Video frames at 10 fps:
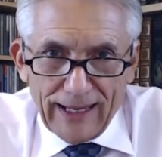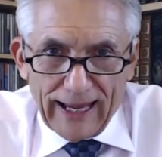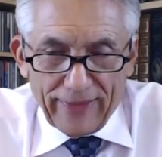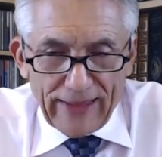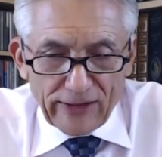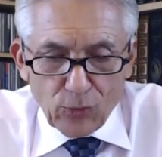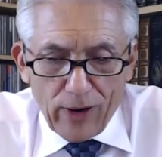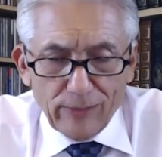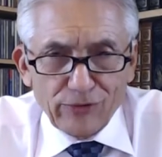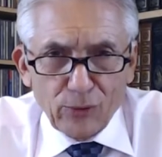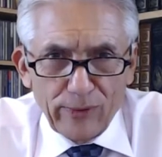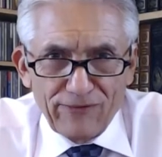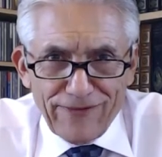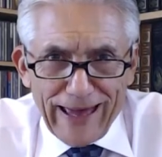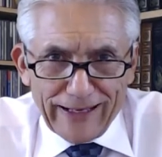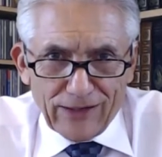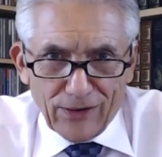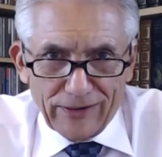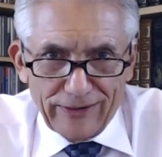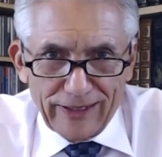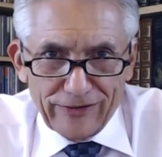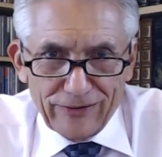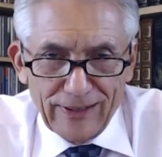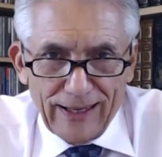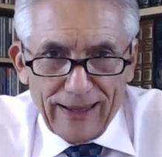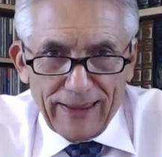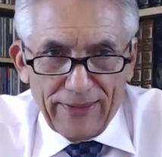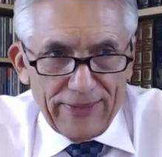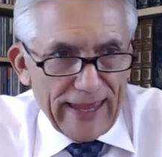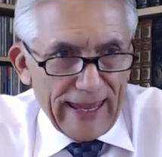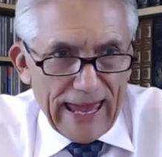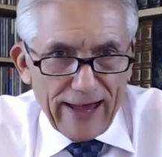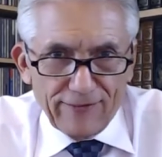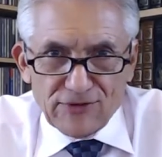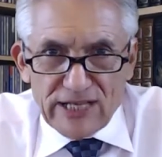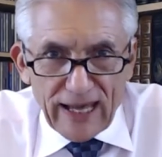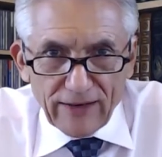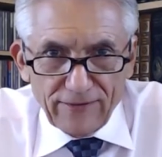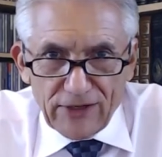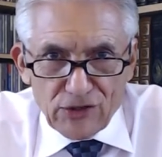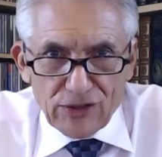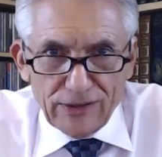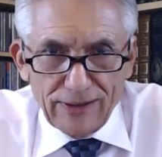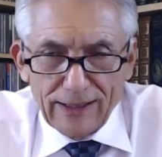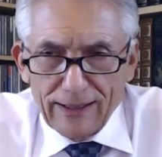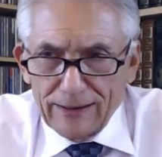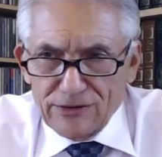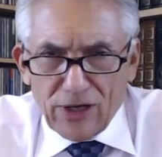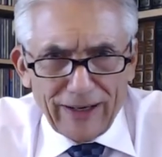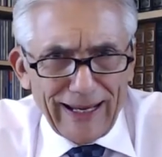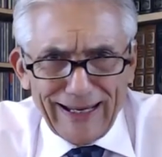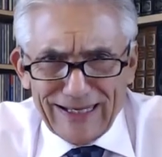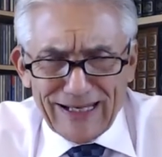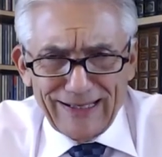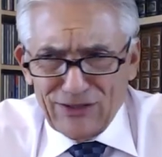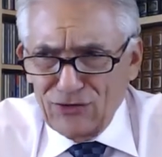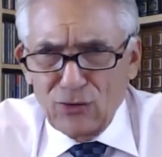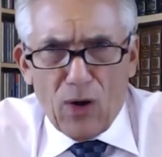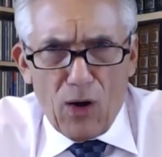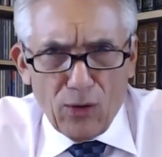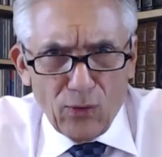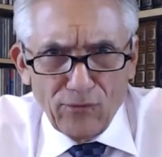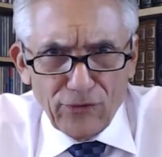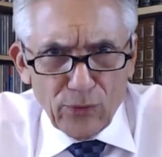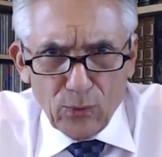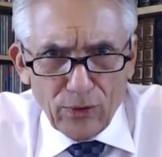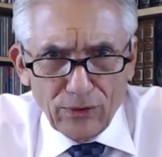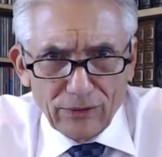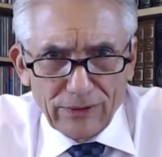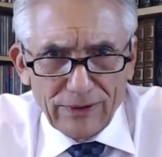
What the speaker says: And that's why I'm so emphatic on this. They have television. John Hagee's listened to all over the world.